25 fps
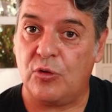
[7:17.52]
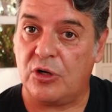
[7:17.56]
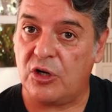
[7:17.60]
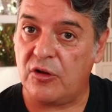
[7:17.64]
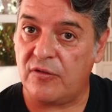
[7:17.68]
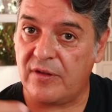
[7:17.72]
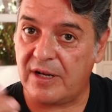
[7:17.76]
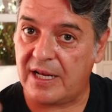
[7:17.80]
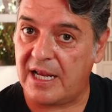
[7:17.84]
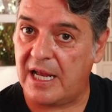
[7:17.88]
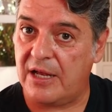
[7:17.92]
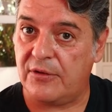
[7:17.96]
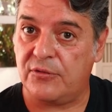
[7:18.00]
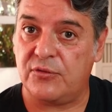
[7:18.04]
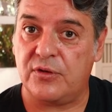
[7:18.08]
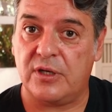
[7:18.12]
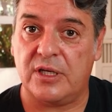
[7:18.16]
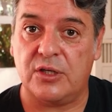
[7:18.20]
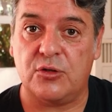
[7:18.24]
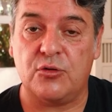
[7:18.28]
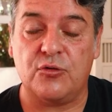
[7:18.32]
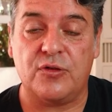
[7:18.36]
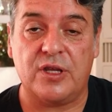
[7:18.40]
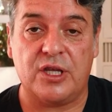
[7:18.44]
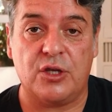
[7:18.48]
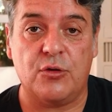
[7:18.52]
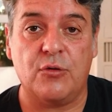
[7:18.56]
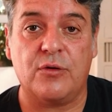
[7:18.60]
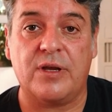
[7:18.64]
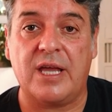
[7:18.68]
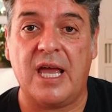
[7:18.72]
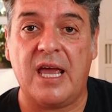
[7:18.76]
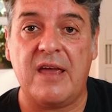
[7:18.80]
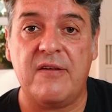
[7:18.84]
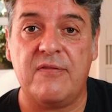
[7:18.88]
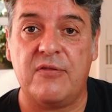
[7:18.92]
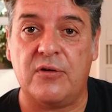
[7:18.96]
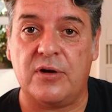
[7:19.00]
to another country, to the
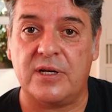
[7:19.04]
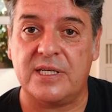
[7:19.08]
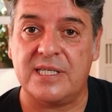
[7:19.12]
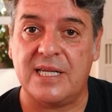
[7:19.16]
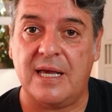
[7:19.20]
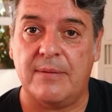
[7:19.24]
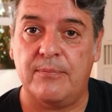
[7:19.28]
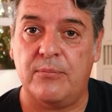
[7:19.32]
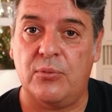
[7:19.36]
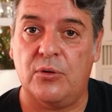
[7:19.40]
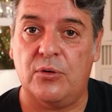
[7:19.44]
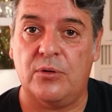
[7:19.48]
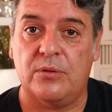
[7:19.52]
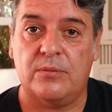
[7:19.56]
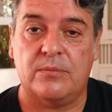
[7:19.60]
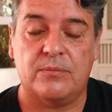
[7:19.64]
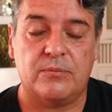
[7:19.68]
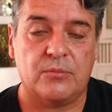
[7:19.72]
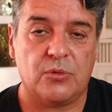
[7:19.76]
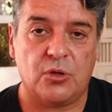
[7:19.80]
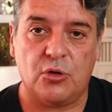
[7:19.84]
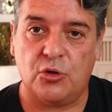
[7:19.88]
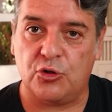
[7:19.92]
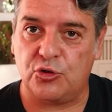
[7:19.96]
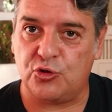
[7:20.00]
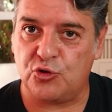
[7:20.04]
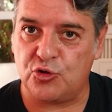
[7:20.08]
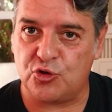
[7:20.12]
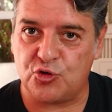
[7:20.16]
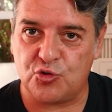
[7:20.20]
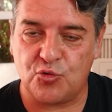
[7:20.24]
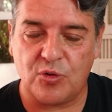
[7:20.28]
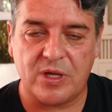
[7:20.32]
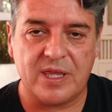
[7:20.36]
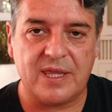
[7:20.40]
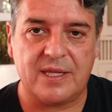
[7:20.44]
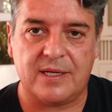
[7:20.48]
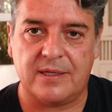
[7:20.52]
UK, for example, or to
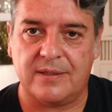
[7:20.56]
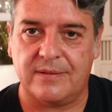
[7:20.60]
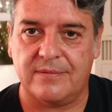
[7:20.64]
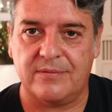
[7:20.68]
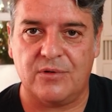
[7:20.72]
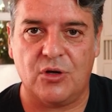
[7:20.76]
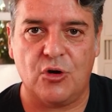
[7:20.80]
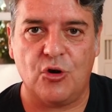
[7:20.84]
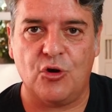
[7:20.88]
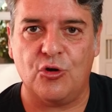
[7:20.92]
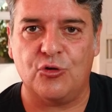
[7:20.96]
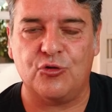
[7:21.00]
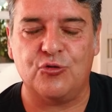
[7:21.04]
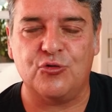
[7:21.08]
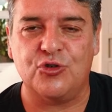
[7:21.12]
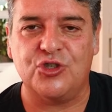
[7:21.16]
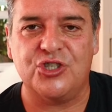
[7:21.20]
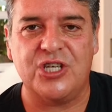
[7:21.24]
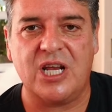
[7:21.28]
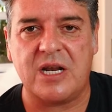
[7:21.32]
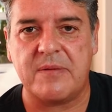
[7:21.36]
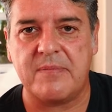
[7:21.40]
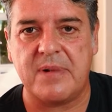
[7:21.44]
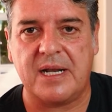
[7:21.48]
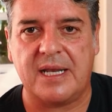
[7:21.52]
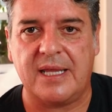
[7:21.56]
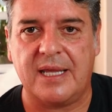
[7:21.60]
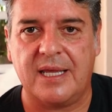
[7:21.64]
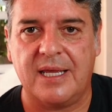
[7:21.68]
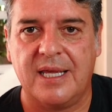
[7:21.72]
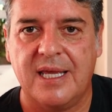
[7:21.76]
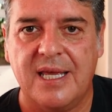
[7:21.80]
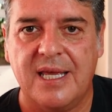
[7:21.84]
Sweden, or to Germany,